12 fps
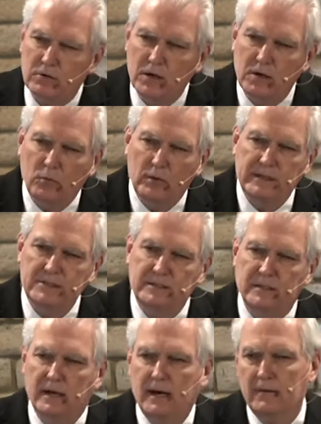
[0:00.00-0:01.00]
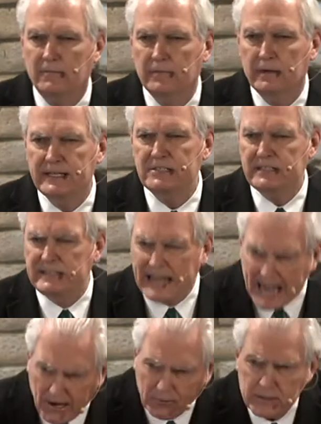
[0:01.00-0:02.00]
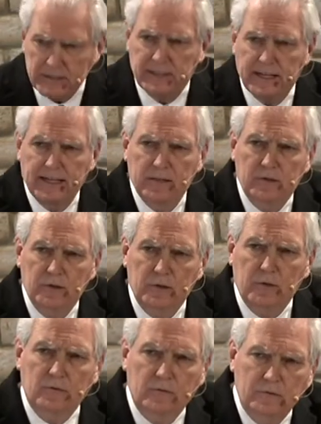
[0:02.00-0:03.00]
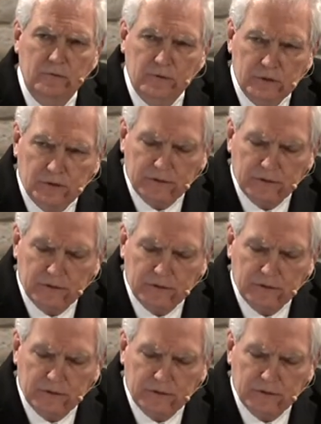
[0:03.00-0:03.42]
what is to come. It's guaranteed to you, Christian.